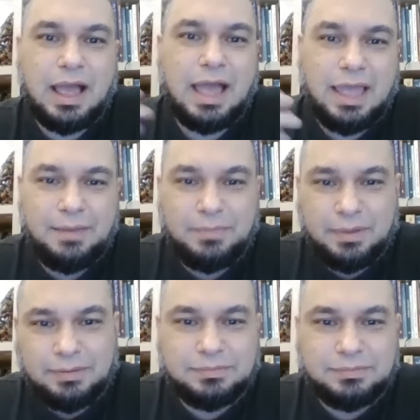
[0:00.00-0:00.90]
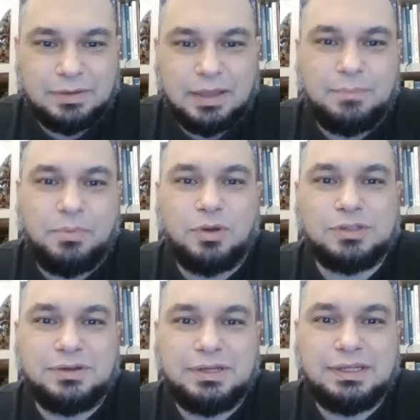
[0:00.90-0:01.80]
I am,
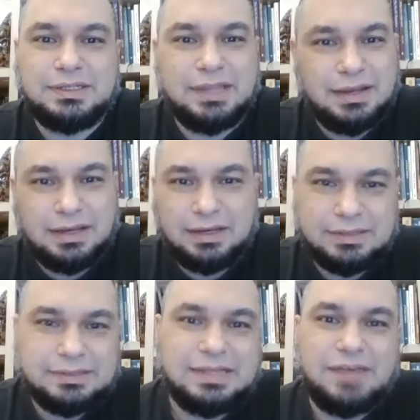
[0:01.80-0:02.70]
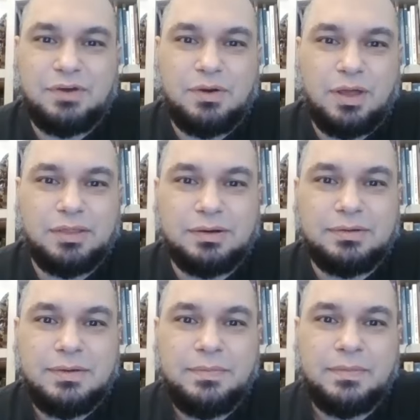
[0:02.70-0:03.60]
Raposo is, and several other
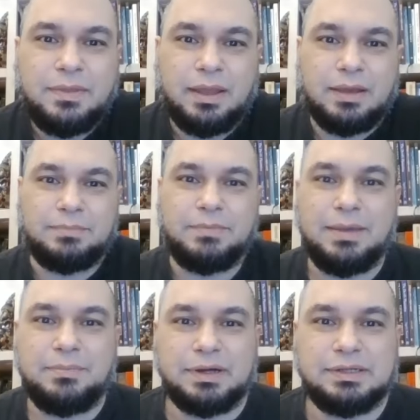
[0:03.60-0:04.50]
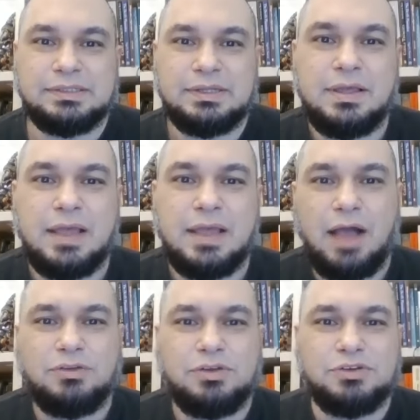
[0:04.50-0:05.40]
members.
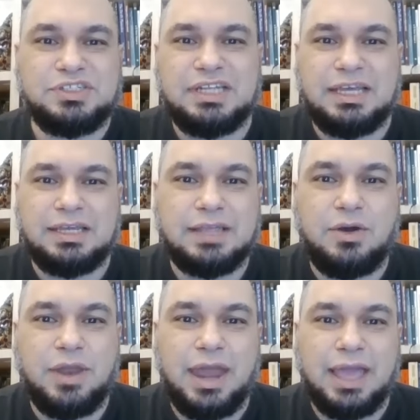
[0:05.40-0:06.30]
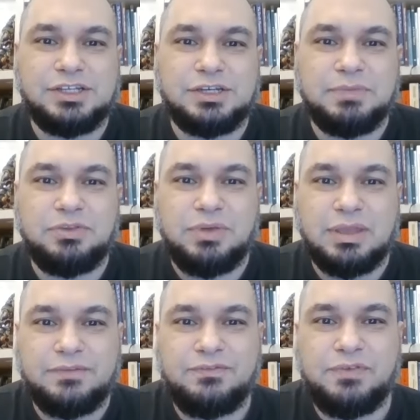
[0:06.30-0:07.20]
How do you see the connection
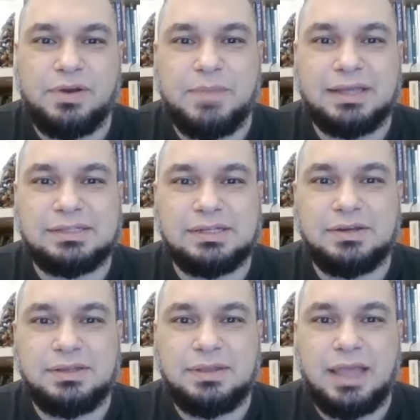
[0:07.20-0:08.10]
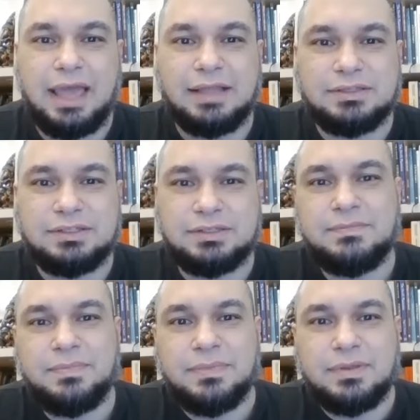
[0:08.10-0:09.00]
between the Freemason and
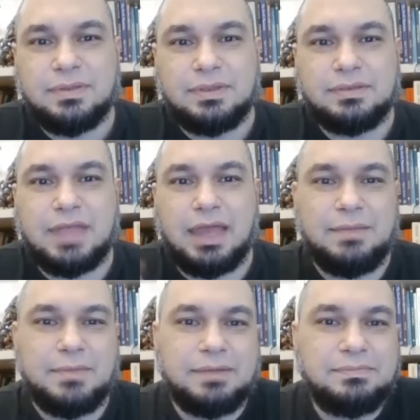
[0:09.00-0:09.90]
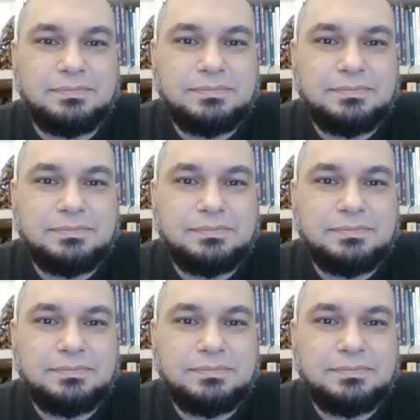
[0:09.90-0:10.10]
Thelema?